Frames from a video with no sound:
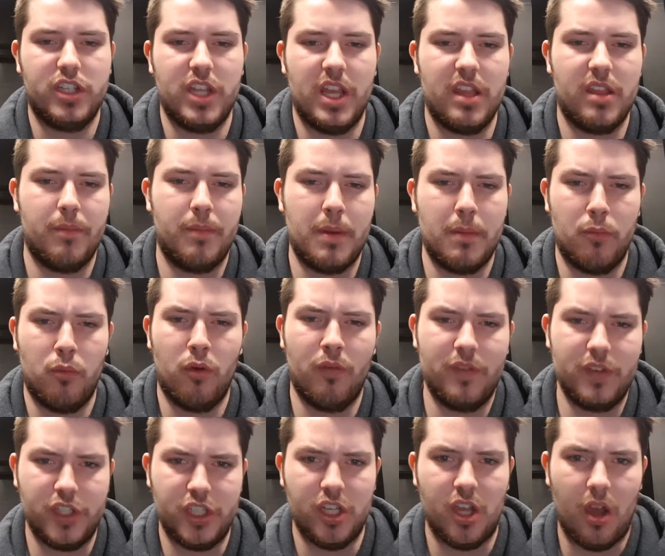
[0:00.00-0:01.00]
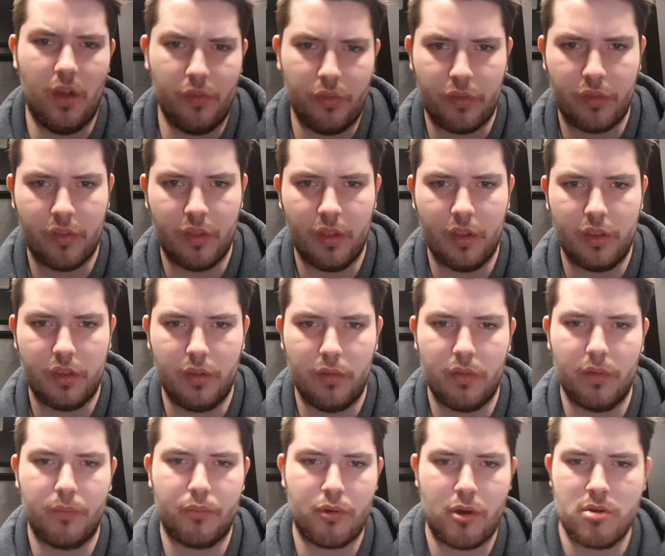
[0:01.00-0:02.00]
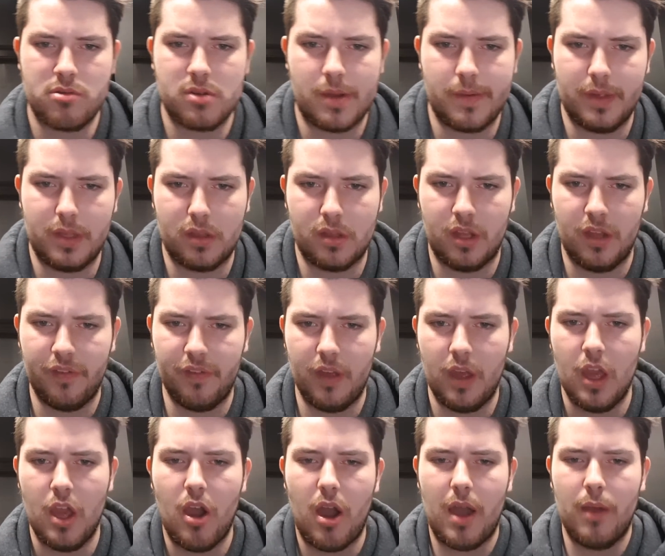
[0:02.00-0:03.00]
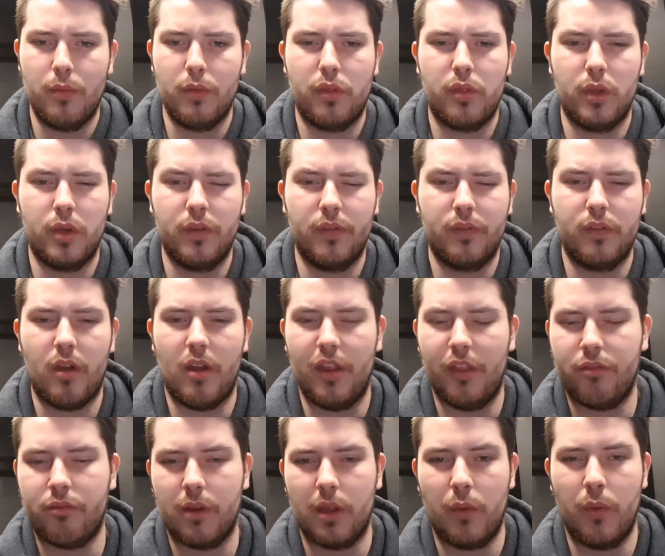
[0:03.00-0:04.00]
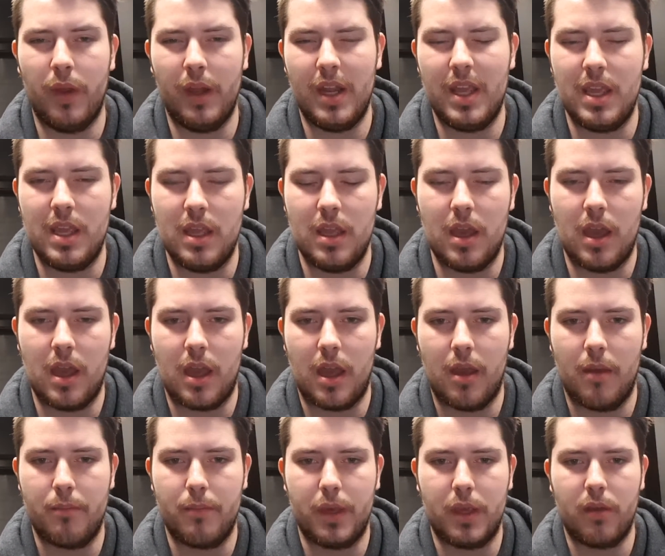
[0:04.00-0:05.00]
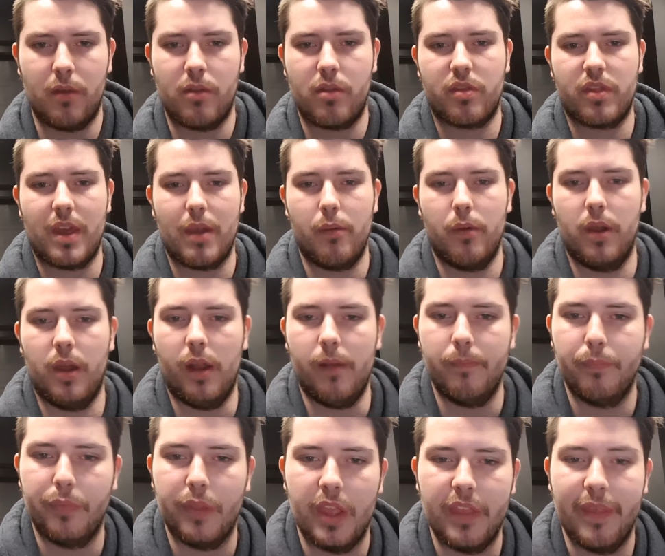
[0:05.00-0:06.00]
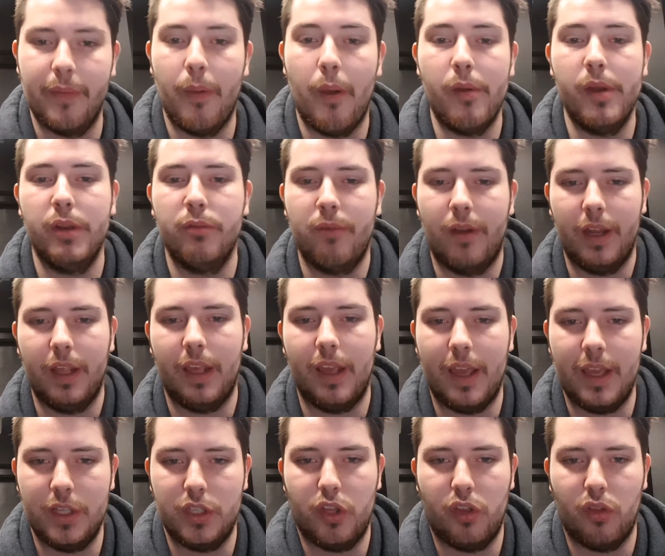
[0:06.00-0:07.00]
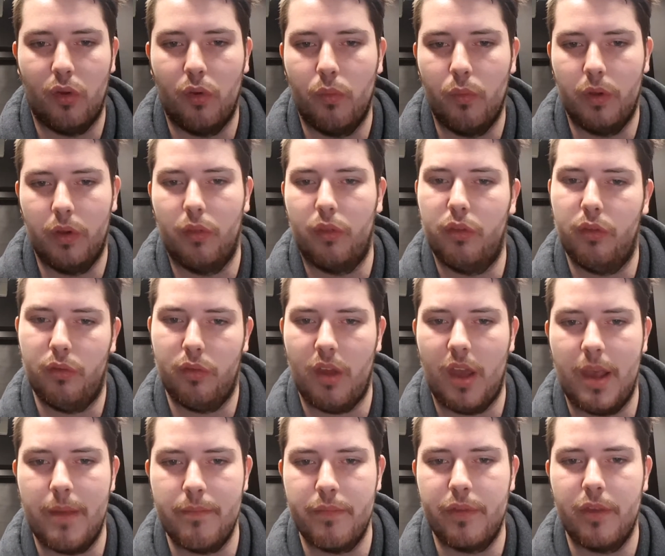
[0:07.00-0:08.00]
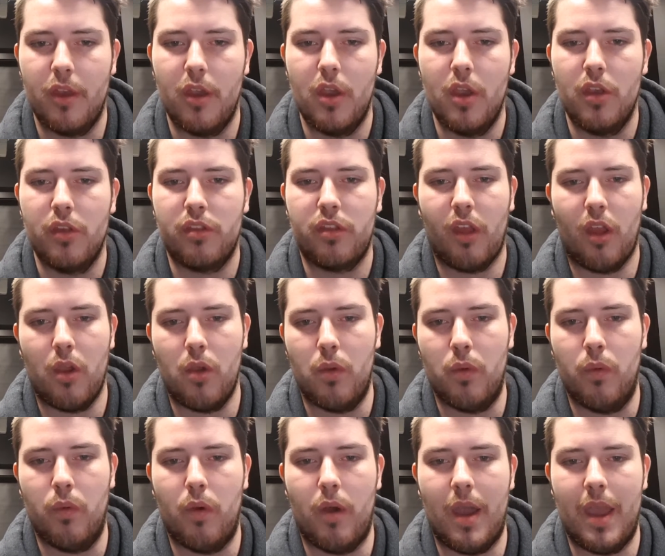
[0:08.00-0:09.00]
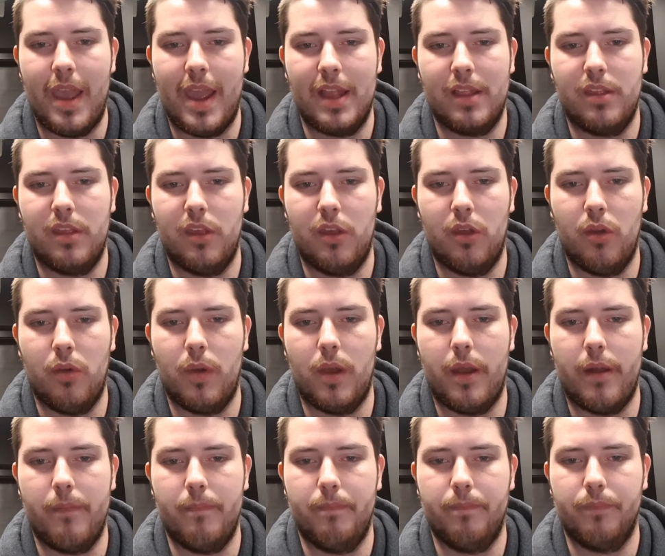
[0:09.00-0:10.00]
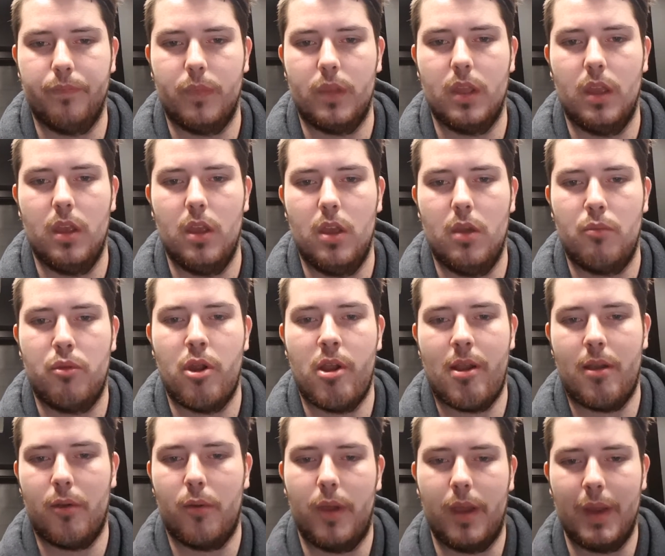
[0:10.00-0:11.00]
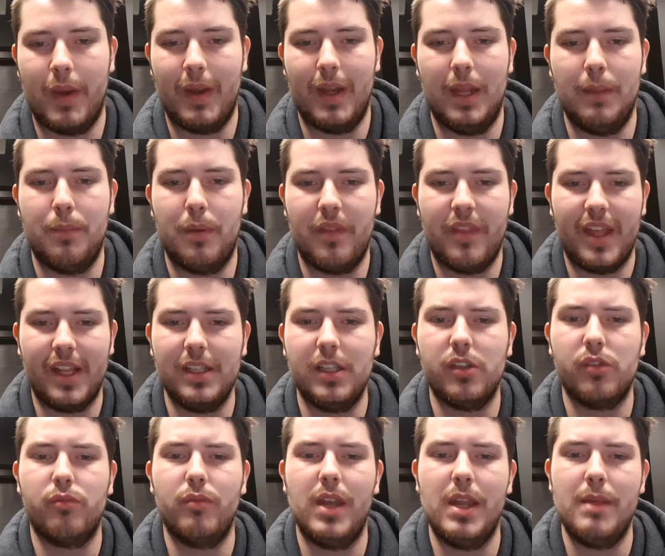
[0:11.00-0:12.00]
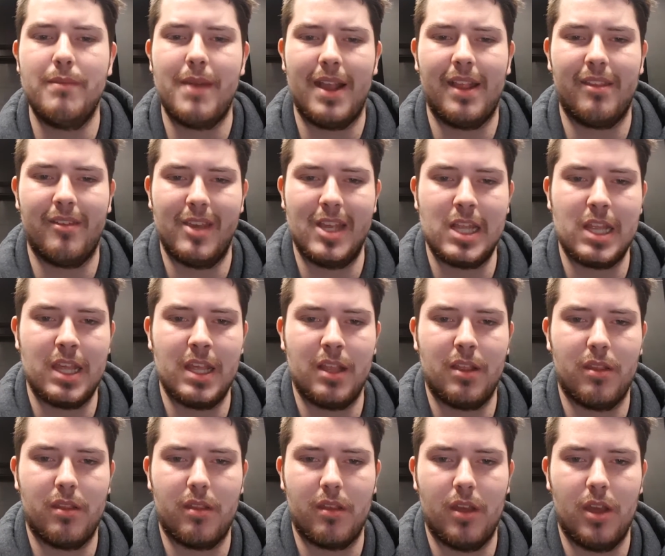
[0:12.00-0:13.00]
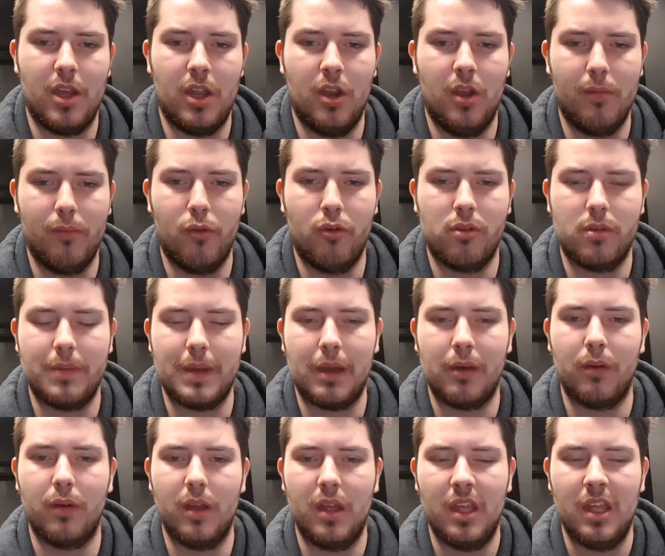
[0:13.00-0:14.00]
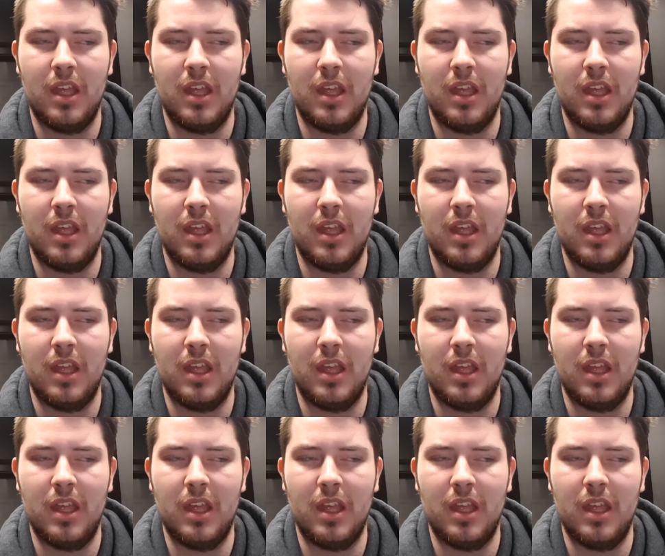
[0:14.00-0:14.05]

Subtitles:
years a bit more of a chance to do some programming stuff. I was sort of going through it quickly because they were only running each song 1 or 2 times, so I had to program quite quickly. But that doesn't really matter. It's a lot more about